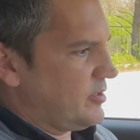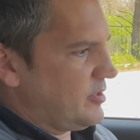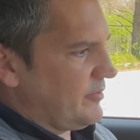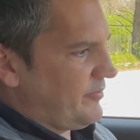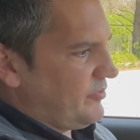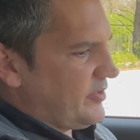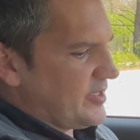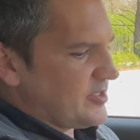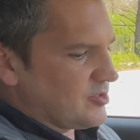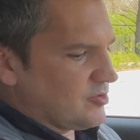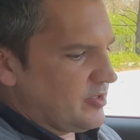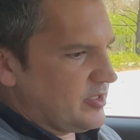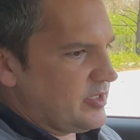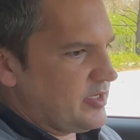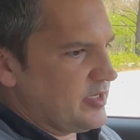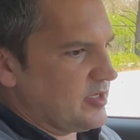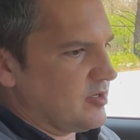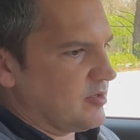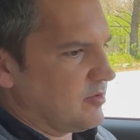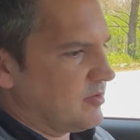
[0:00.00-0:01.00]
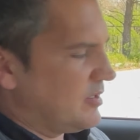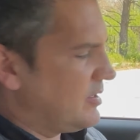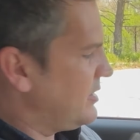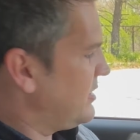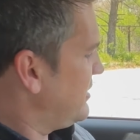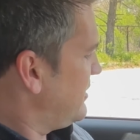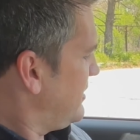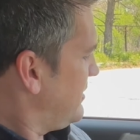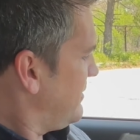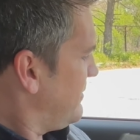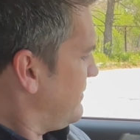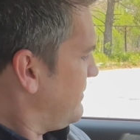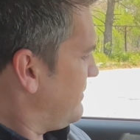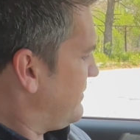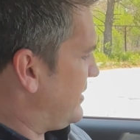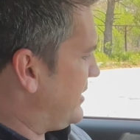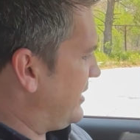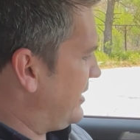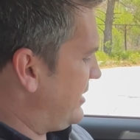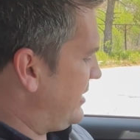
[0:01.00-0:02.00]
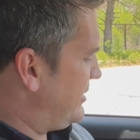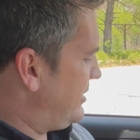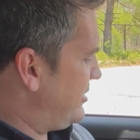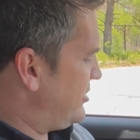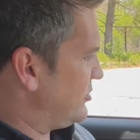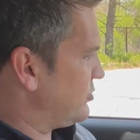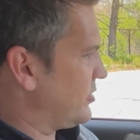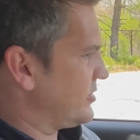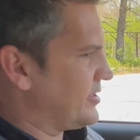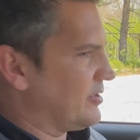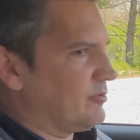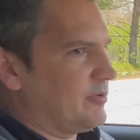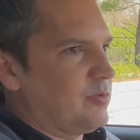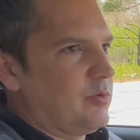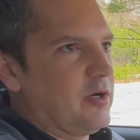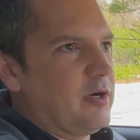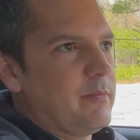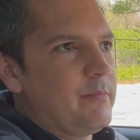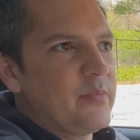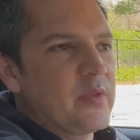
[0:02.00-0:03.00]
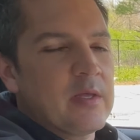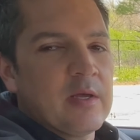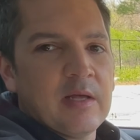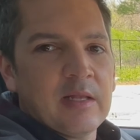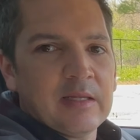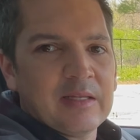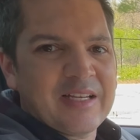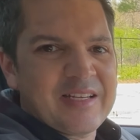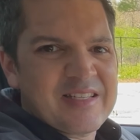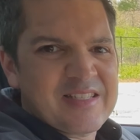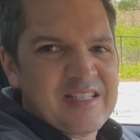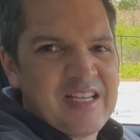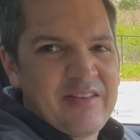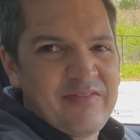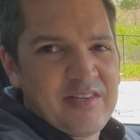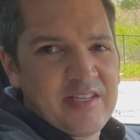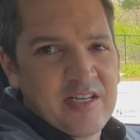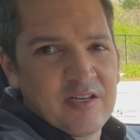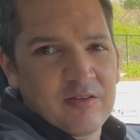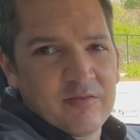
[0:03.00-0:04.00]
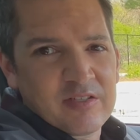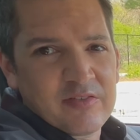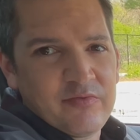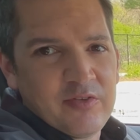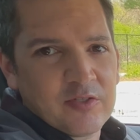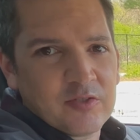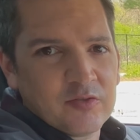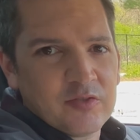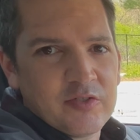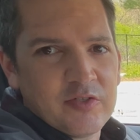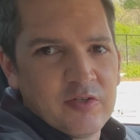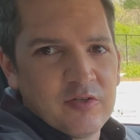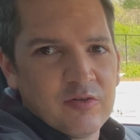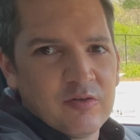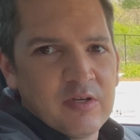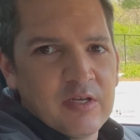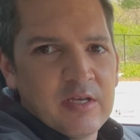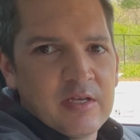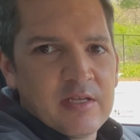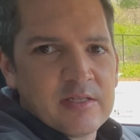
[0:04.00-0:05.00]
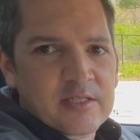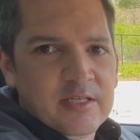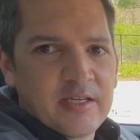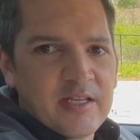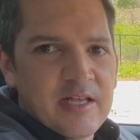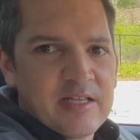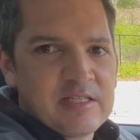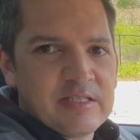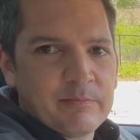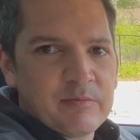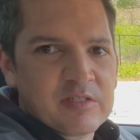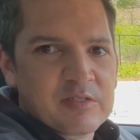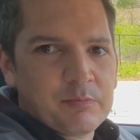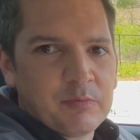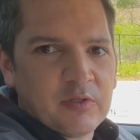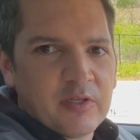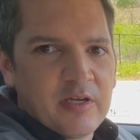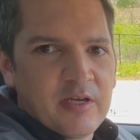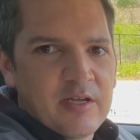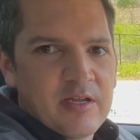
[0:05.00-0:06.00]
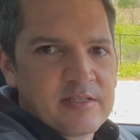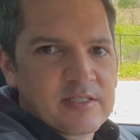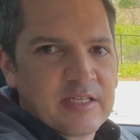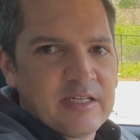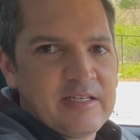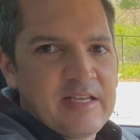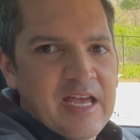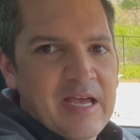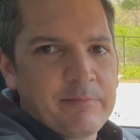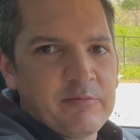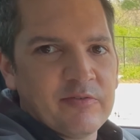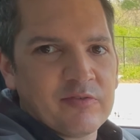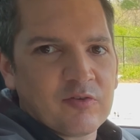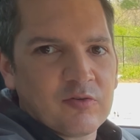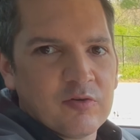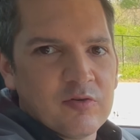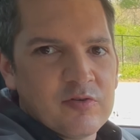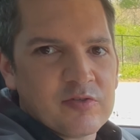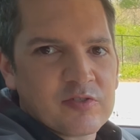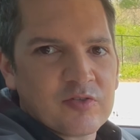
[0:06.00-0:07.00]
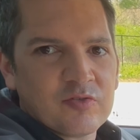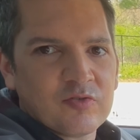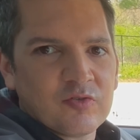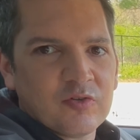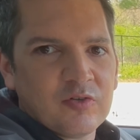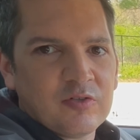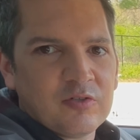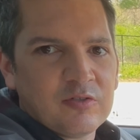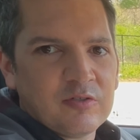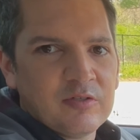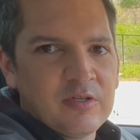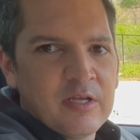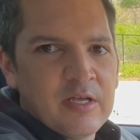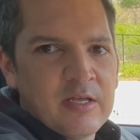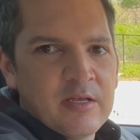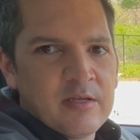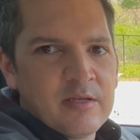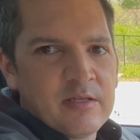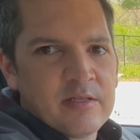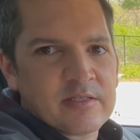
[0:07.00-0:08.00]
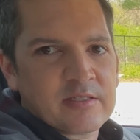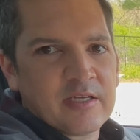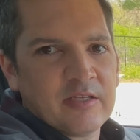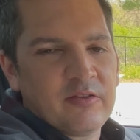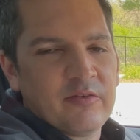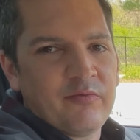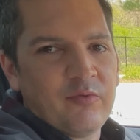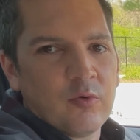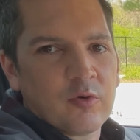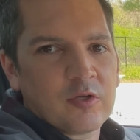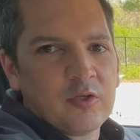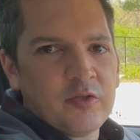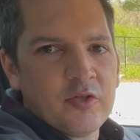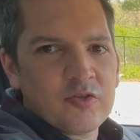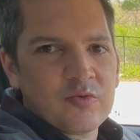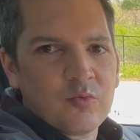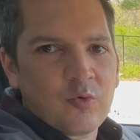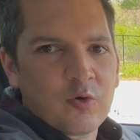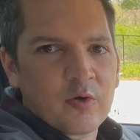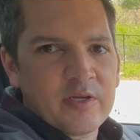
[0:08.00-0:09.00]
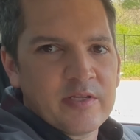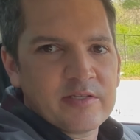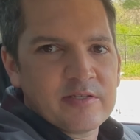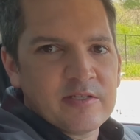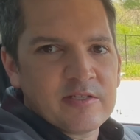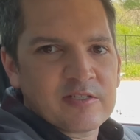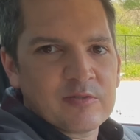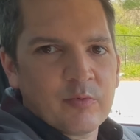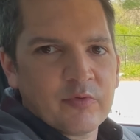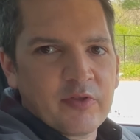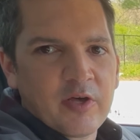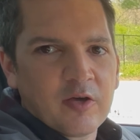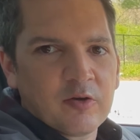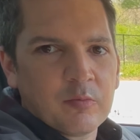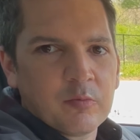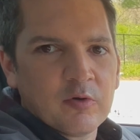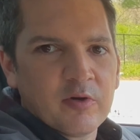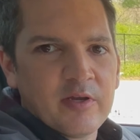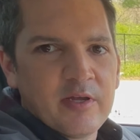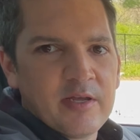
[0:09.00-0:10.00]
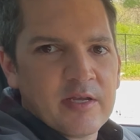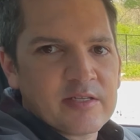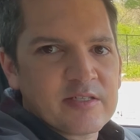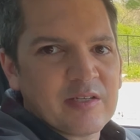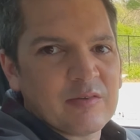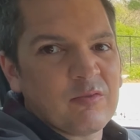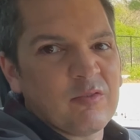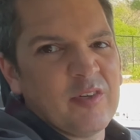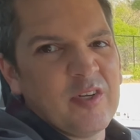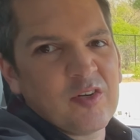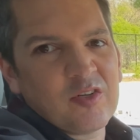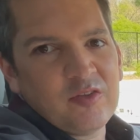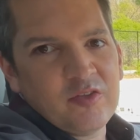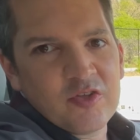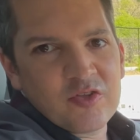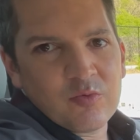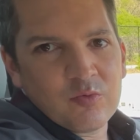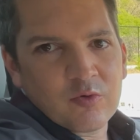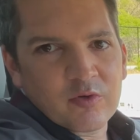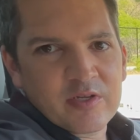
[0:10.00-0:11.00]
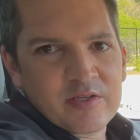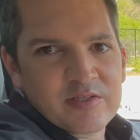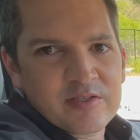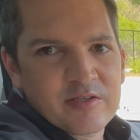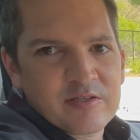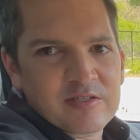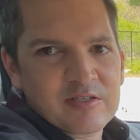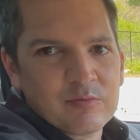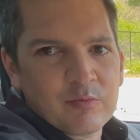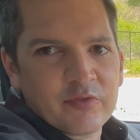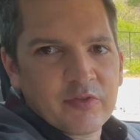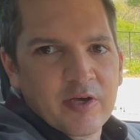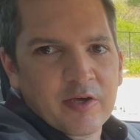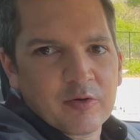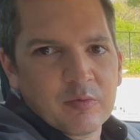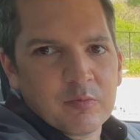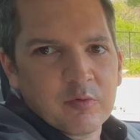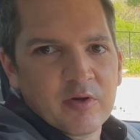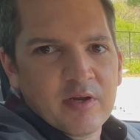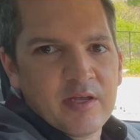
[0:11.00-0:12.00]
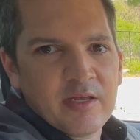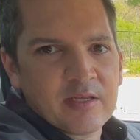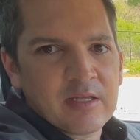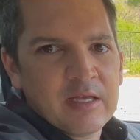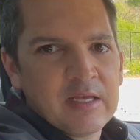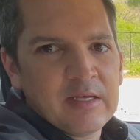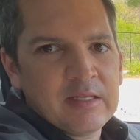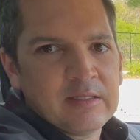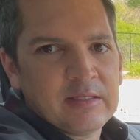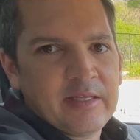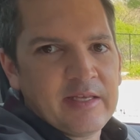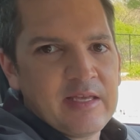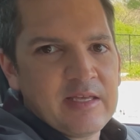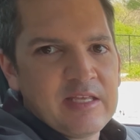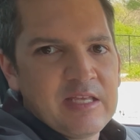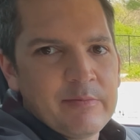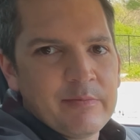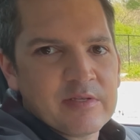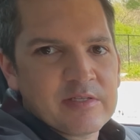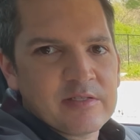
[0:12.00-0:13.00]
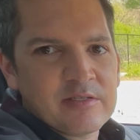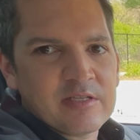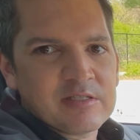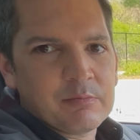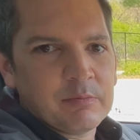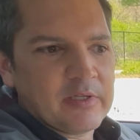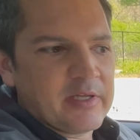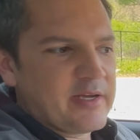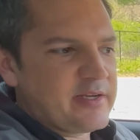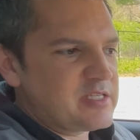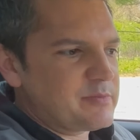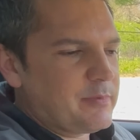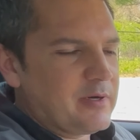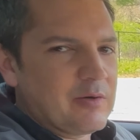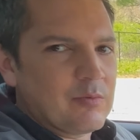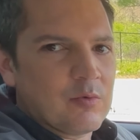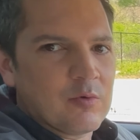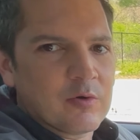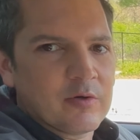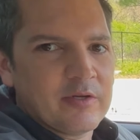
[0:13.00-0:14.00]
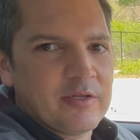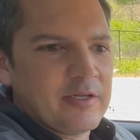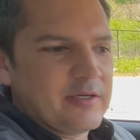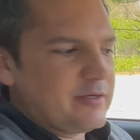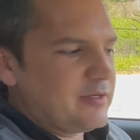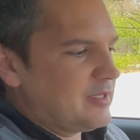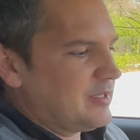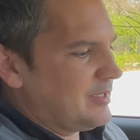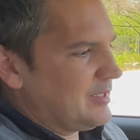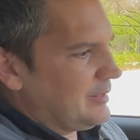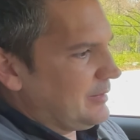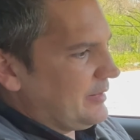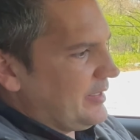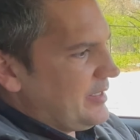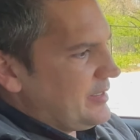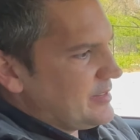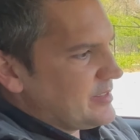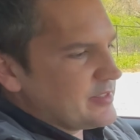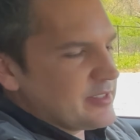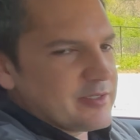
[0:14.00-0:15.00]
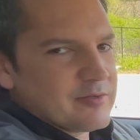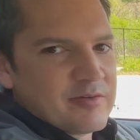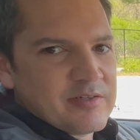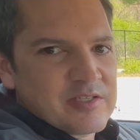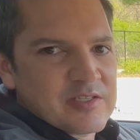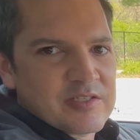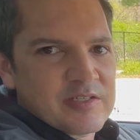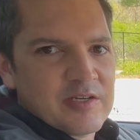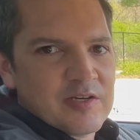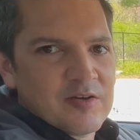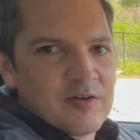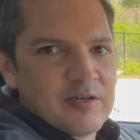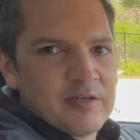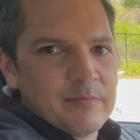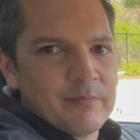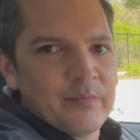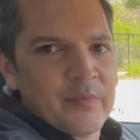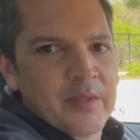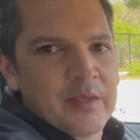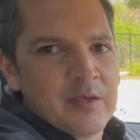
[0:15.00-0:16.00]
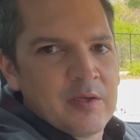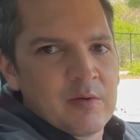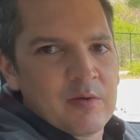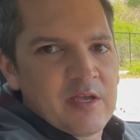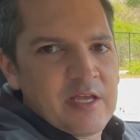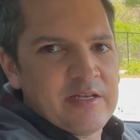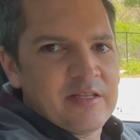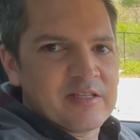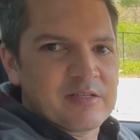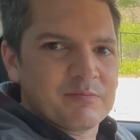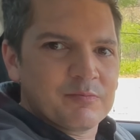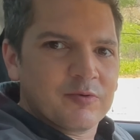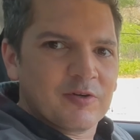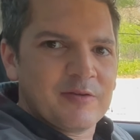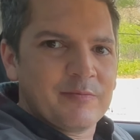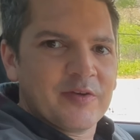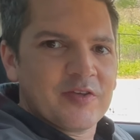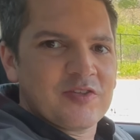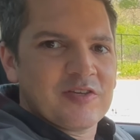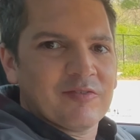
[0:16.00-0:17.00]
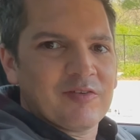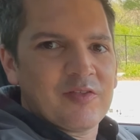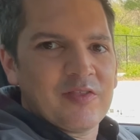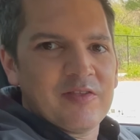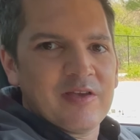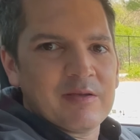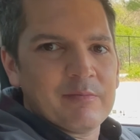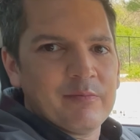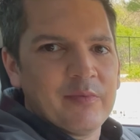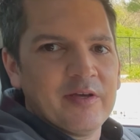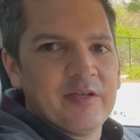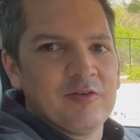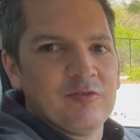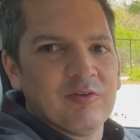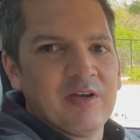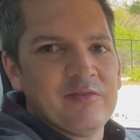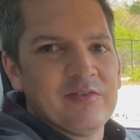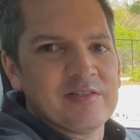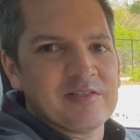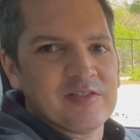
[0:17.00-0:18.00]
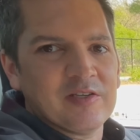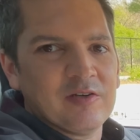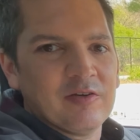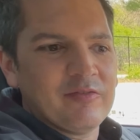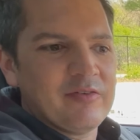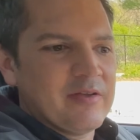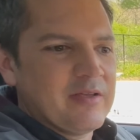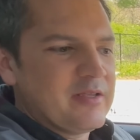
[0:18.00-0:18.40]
Flat screen here, and it just works out really well. A lot of safety gear on this vehicle too. It's got a heads-up display. It's got adaptive cruise control. It's got the forward collision warning system with auto brake. It's got a rear collision warning system with auto brake, lane keep assist, blind spot warning, lane centering steering. It does pretty much everything but drive itself.